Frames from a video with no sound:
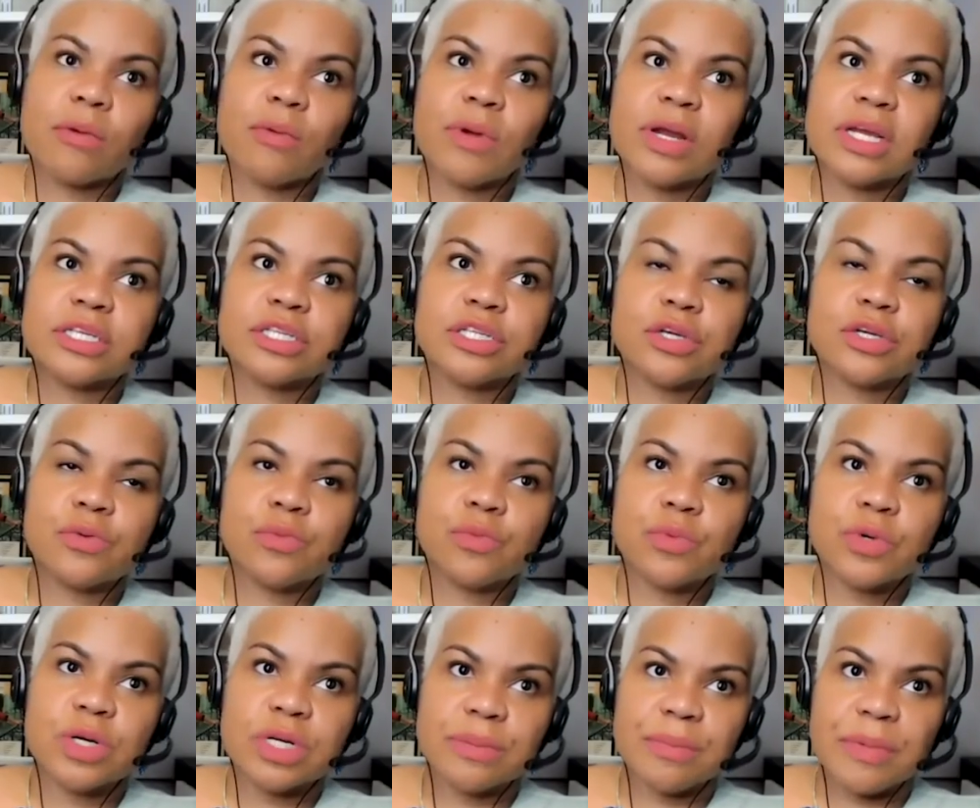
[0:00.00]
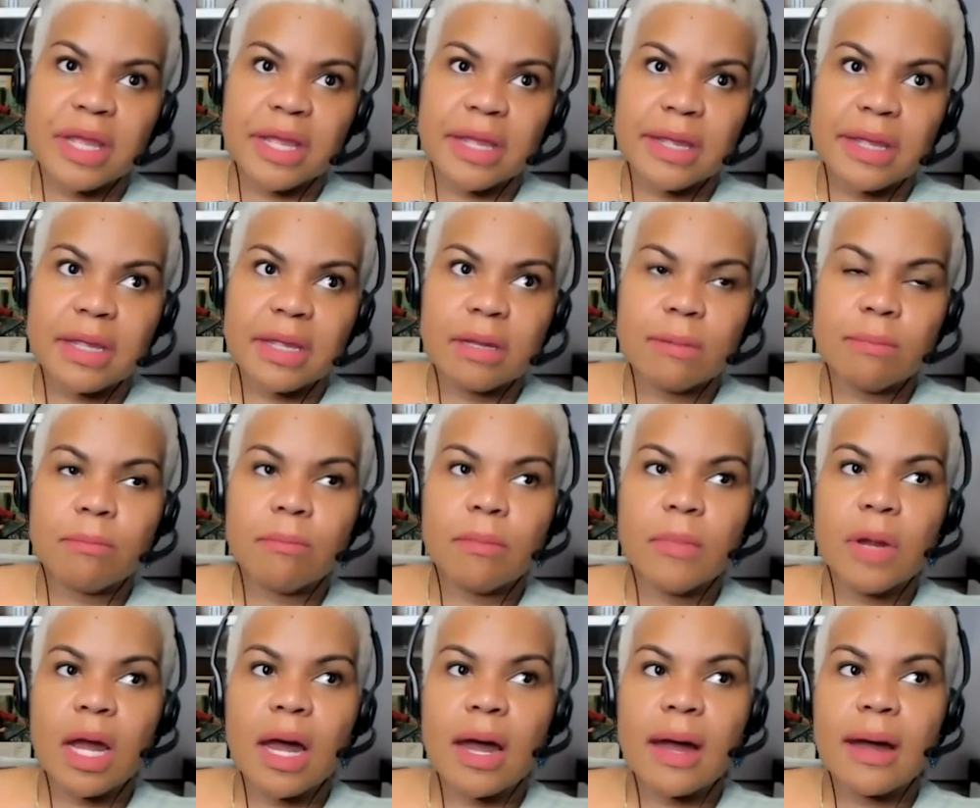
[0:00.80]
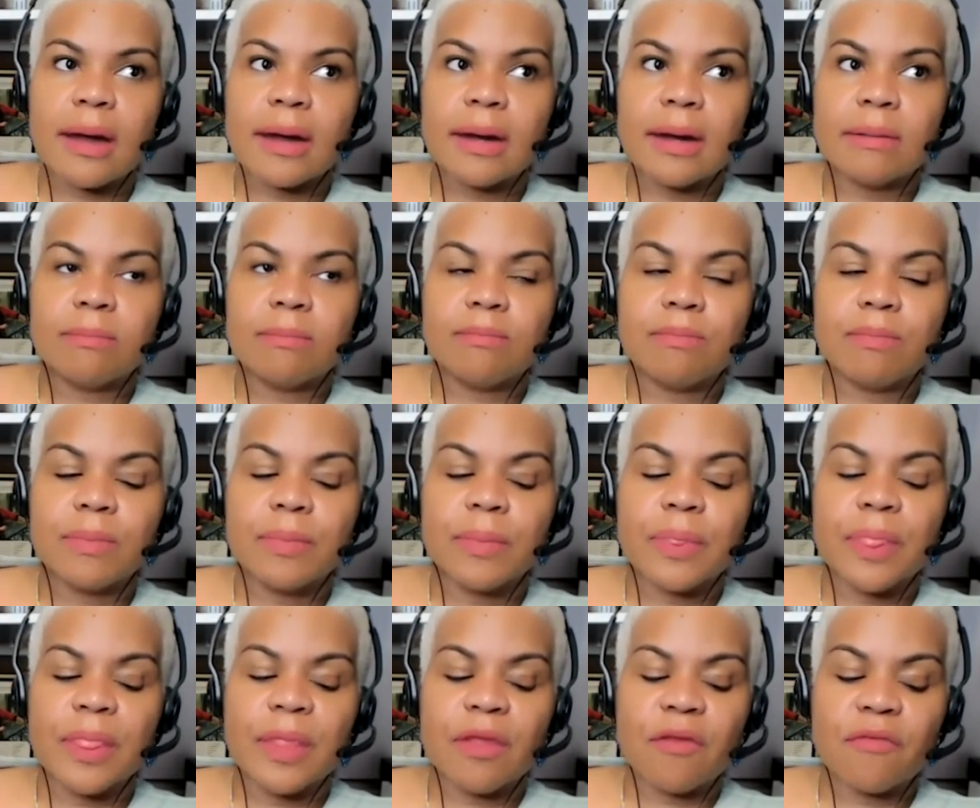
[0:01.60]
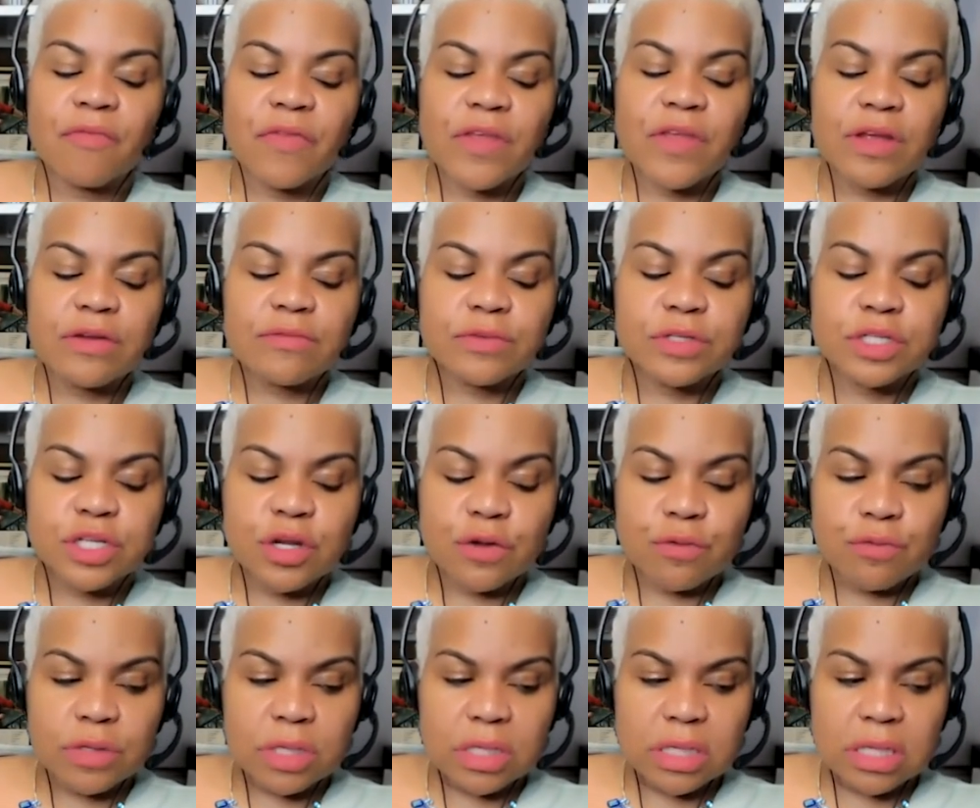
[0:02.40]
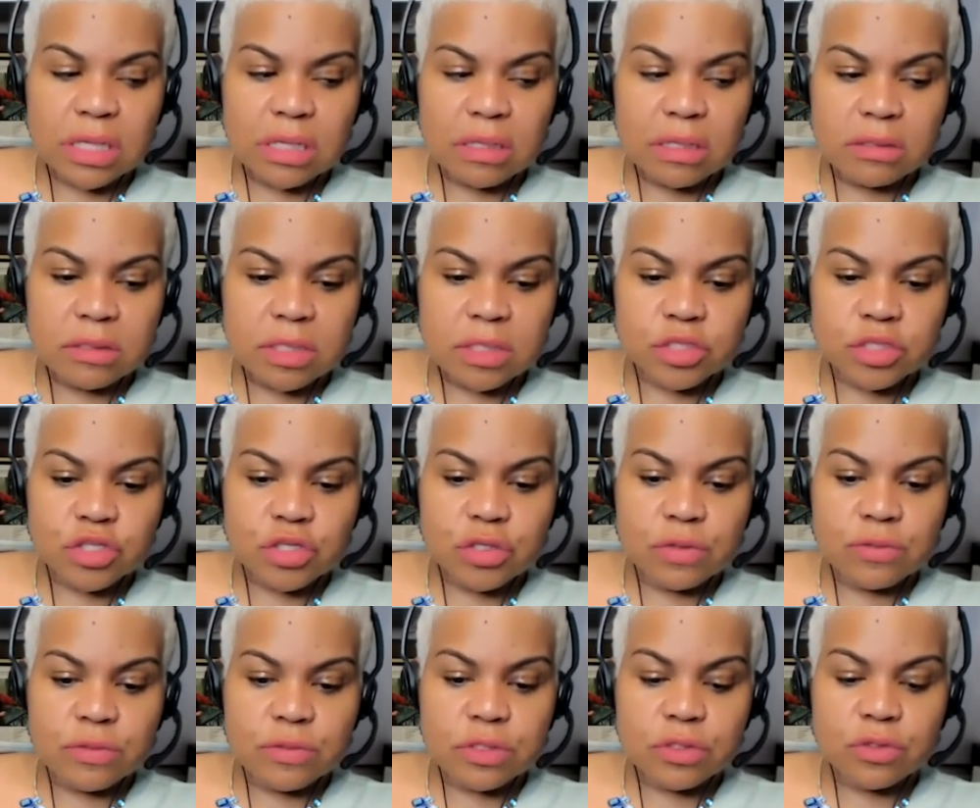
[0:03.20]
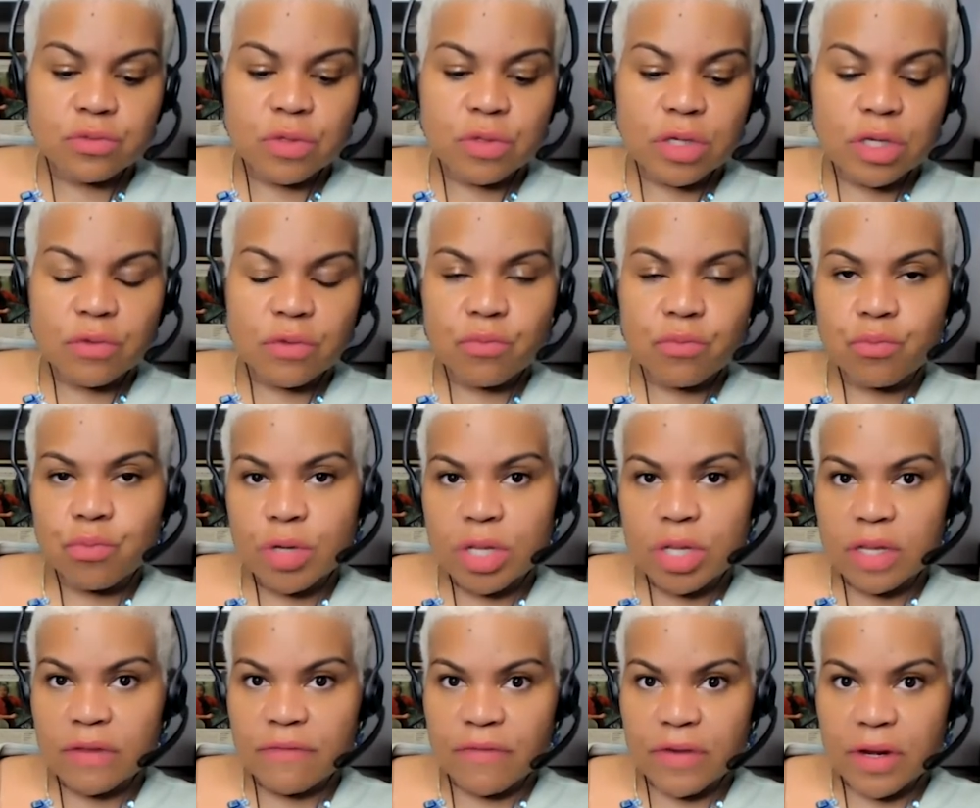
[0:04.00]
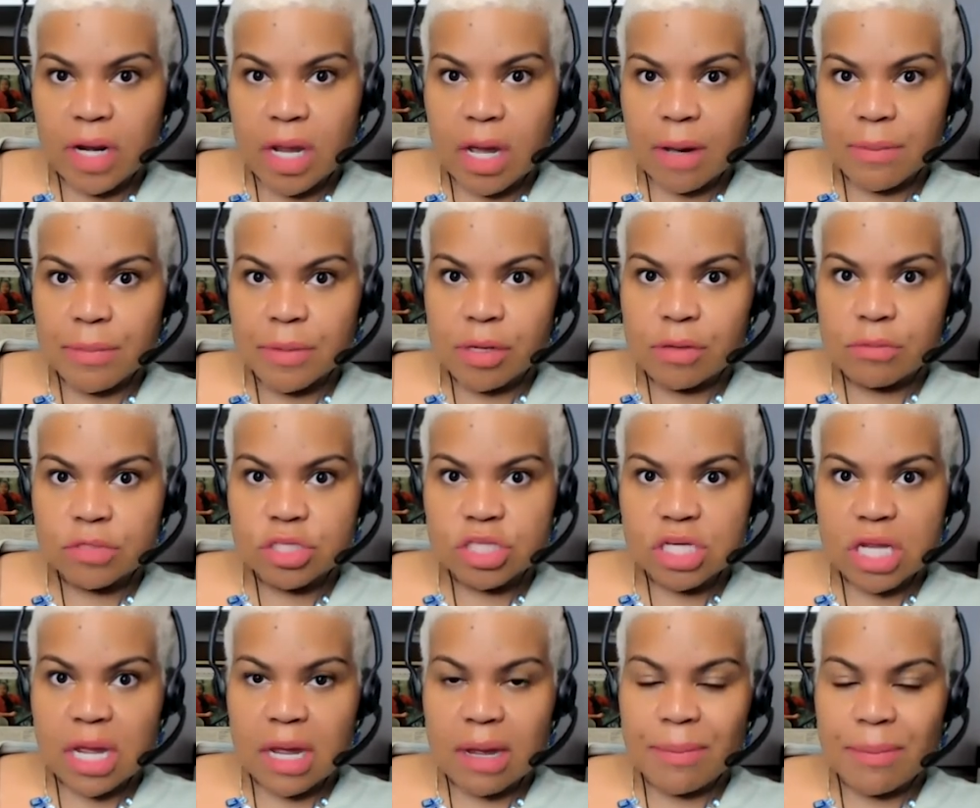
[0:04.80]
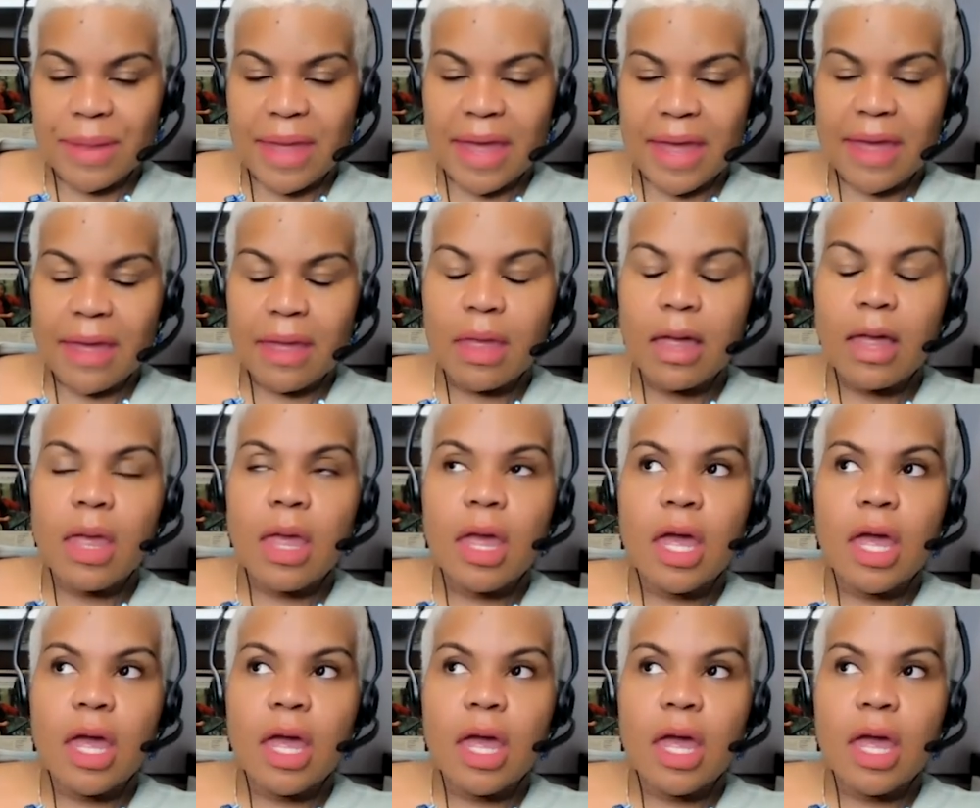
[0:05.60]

question would be, um, if there were certain things that she was doing a really phenomenal job at,